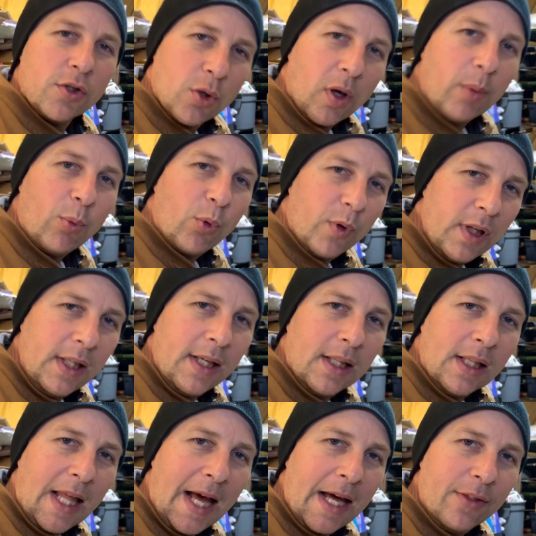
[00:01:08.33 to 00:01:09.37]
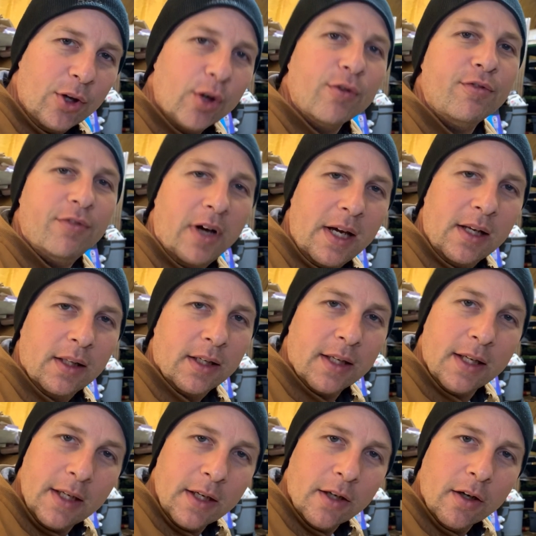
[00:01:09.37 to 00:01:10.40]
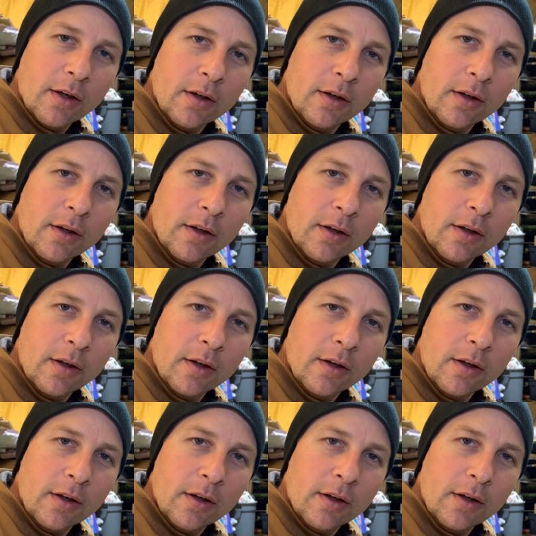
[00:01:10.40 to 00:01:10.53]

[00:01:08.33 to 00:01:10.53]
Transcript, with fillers: I'm really glad they're finally here